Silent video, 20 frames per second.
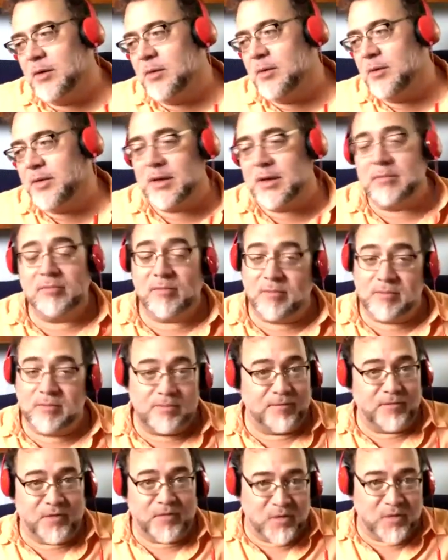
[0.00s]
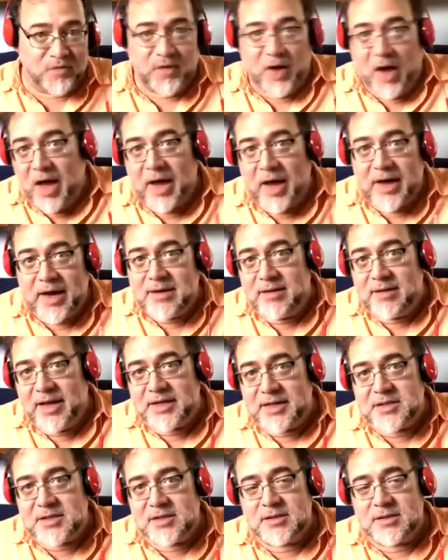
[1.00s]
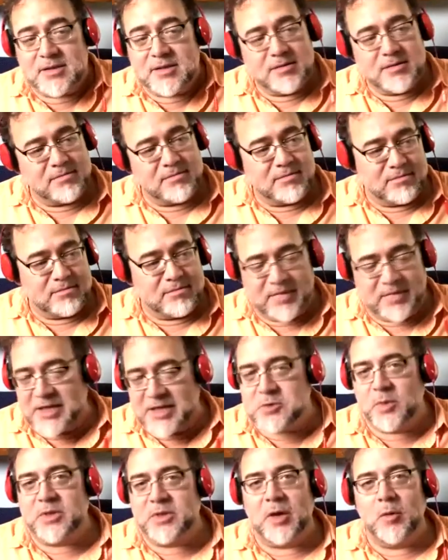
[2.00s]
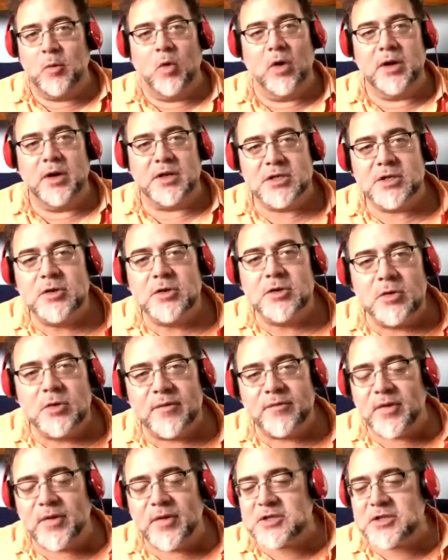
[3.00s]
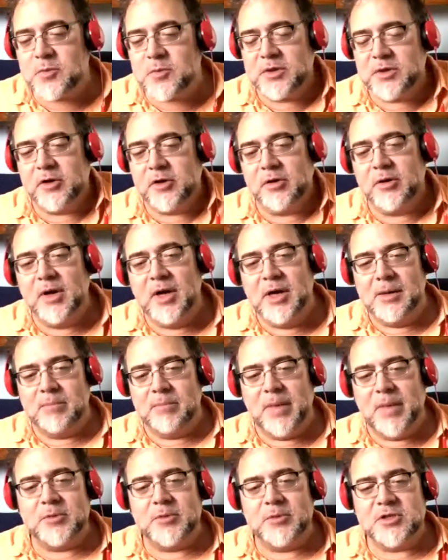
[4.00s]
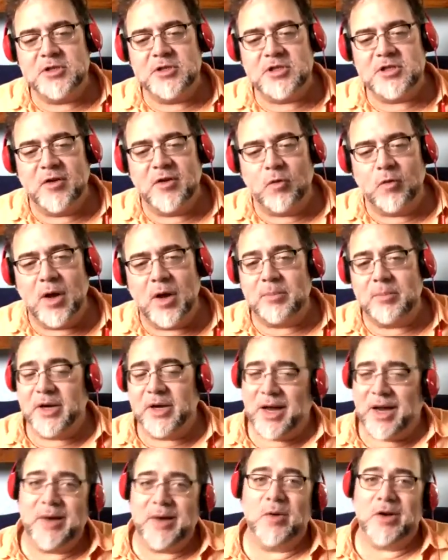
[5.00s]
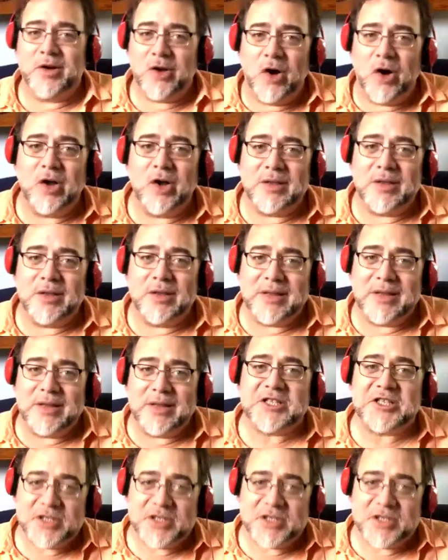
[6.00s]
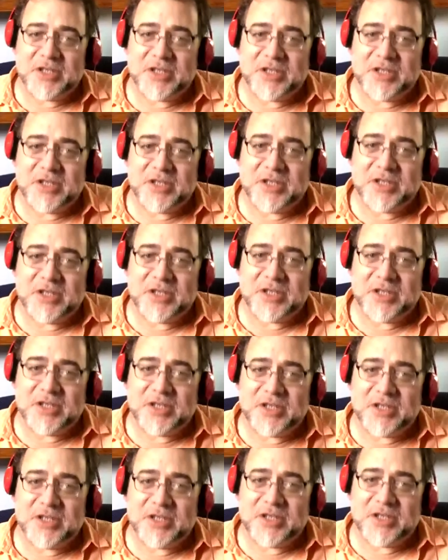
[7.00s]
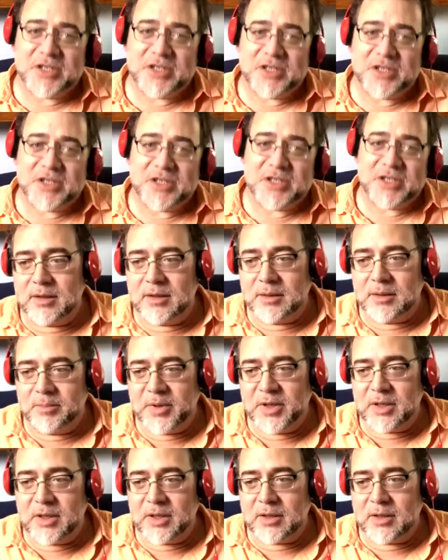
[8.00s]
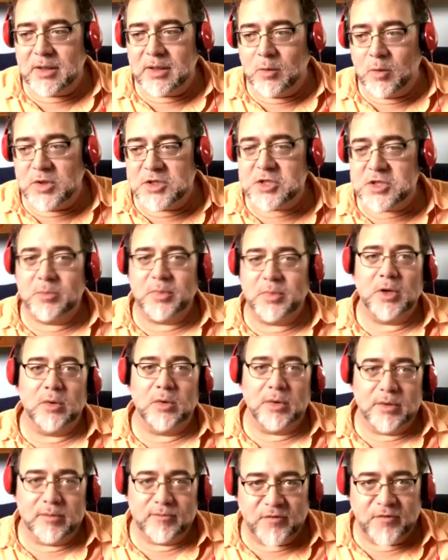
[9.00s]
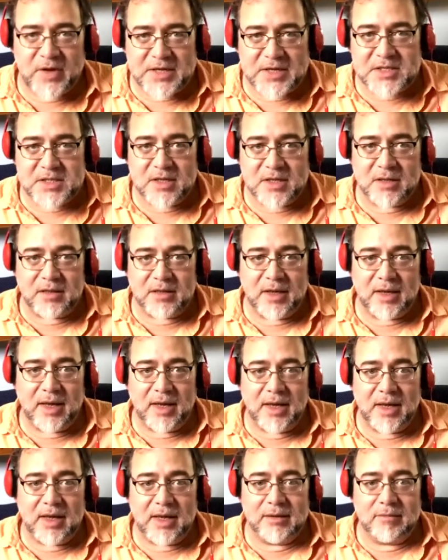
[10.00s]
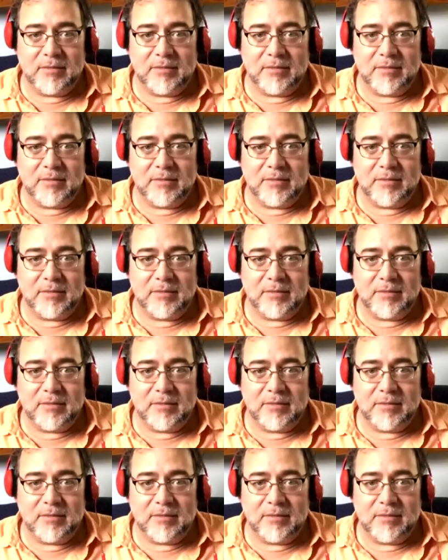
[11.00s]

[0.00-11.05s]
then fine, that's what they want to do, if that's what their members and stuff want. But I recall last year at the big whistleblower fest that they had,